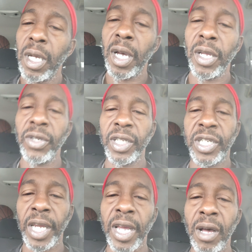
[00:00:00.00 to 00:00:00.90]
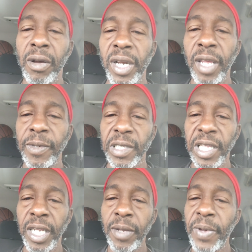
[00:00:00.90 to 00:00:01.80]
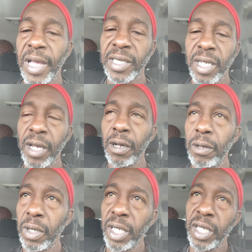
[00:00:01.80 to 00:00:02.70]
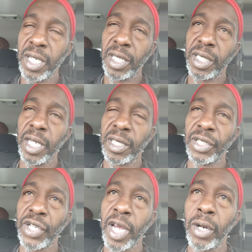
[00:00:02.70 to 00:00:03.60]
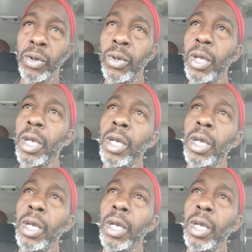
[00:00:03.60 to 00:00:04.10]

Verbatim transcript: Uh, you can check out her name is Lena Pastel, and she has a channel